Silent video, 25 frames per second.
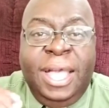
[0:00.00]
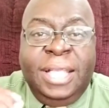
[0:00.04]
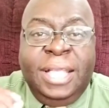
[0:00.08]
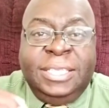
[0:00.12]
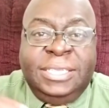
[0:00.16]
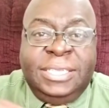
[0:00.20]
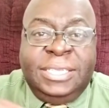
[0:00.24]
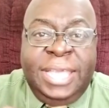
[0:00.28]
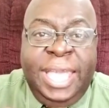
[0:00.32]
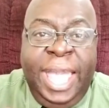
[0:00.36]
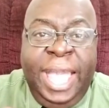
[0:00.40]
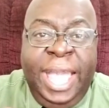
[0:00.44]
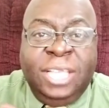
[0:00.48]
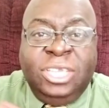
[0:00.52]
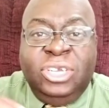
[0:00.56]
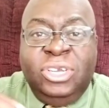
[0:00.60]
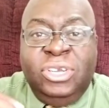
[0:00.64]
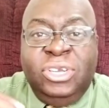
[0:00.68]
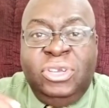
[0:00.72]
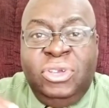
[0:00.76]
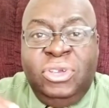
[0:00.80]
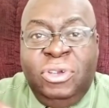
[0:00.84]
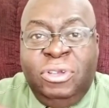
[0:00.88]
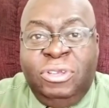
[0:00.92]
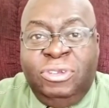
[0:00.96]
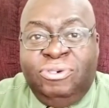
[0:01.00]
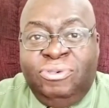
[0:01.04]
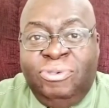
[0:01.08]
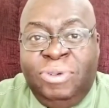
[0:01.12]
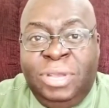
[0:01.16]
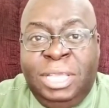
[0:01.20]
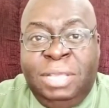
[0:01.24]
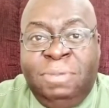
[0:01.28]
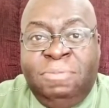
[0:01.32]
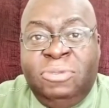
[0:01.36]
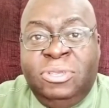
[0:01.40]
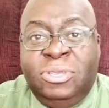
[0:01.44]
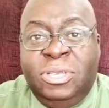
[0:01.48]
attach your
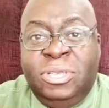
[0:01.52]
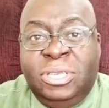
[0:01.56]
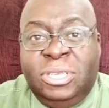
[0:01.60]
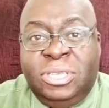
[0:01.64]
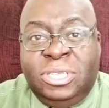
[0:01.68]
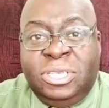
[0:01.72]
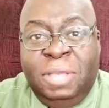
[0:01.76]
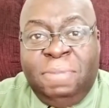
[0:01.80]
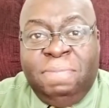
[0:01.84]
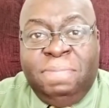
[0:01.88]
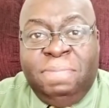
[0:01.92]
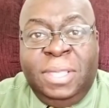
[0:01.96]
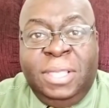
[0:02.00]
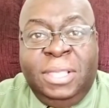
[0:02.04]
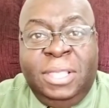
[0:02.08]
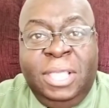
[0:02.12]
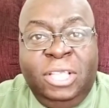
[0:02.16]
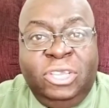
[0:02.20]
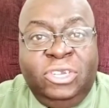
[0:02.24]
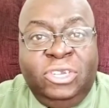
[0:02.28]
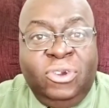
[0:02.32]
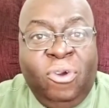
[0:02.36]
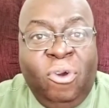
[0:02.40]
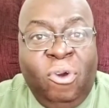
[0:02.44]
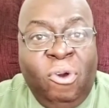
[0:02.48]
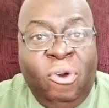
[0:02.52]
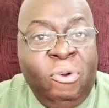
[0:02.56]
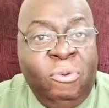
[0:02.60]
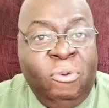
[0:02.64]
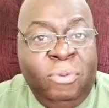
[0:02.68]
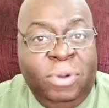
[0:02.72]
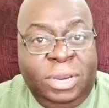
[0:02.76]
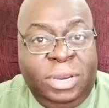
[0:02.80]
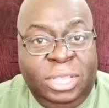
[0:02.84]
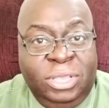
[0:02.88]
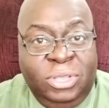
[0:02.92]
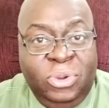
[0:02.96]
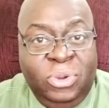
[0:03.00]
dream to something that you're
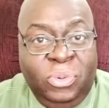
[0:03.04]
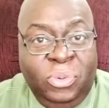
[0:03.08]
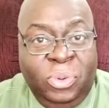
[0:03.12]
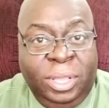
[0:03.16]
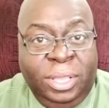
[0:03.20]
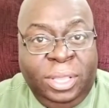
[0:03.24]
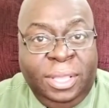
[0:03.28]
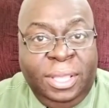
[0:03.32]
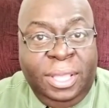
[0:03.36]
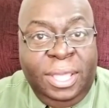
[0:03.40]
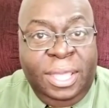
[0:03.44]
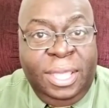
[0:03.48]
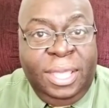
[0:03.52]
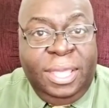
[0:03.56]
already doing,